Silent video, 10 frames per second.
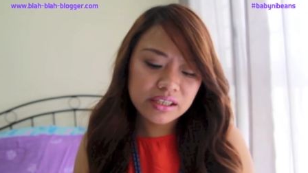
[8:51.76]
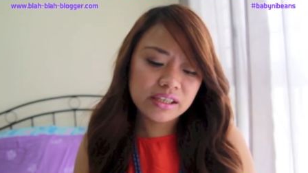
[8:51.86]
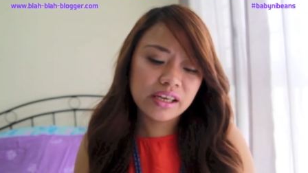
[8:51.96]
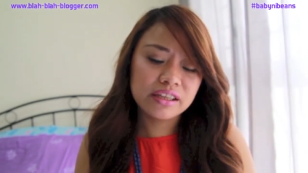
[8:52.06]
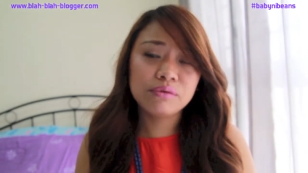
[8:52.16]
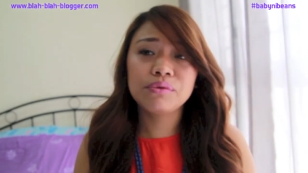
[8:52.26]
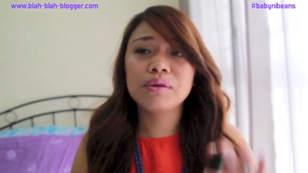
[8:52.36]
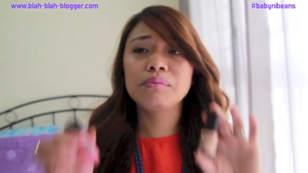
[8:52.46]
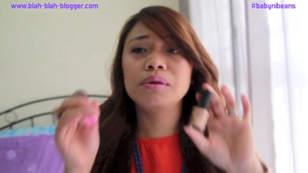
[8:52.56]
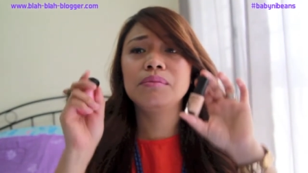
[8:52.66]
excited with
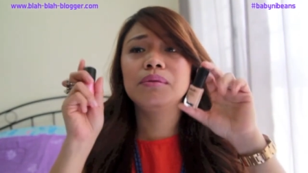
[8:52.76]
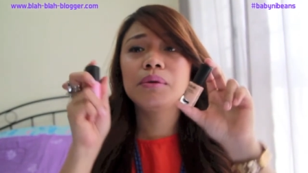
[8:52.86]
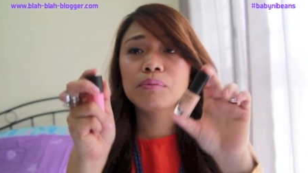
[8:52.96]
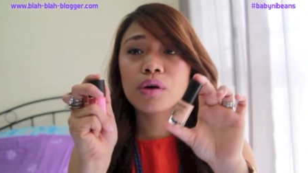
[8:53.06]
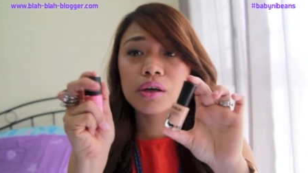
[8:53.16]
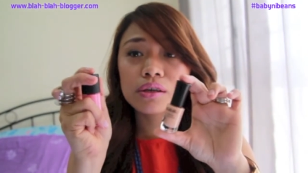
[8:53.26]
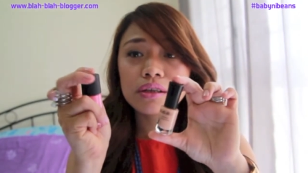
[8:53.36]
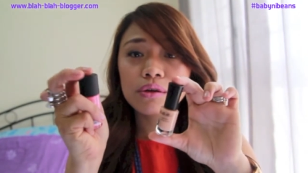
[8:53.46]
the Mimi Mimi products.